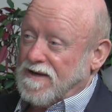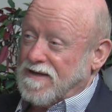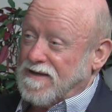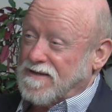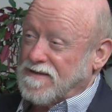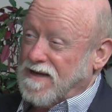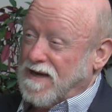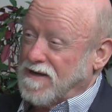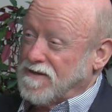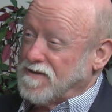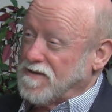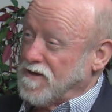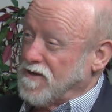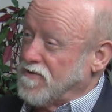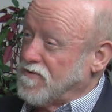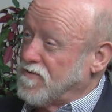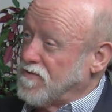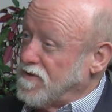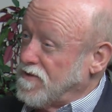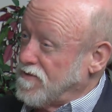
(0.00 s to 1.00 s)
is actually a
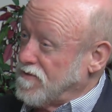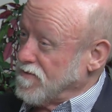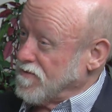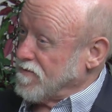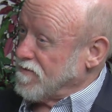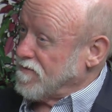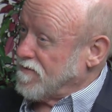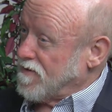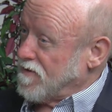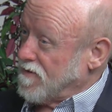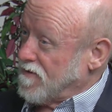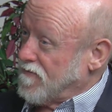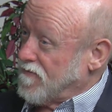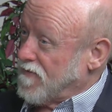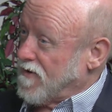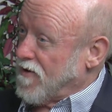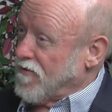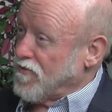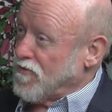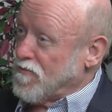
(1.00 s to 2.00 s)
creature that the
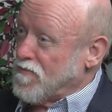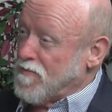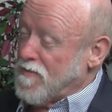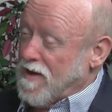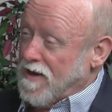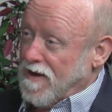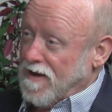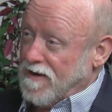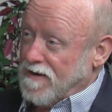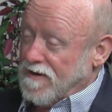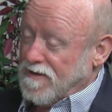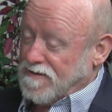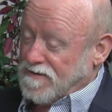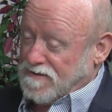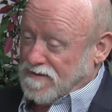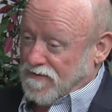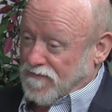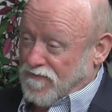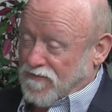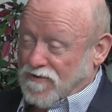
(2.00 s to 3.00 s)
Father made.
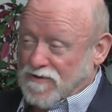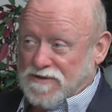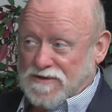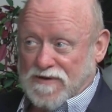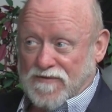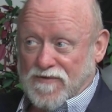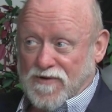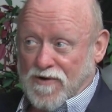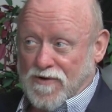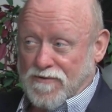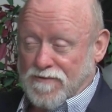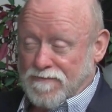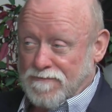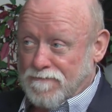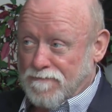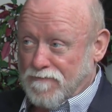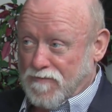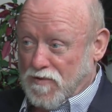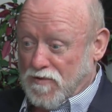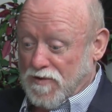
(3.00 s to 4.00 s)
It's the first of all
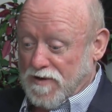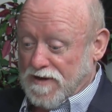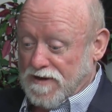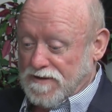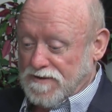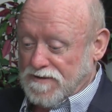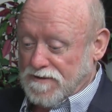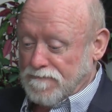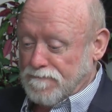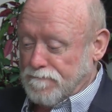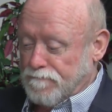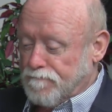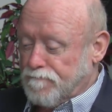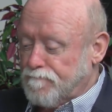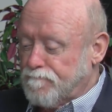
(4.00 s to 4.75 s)
creation.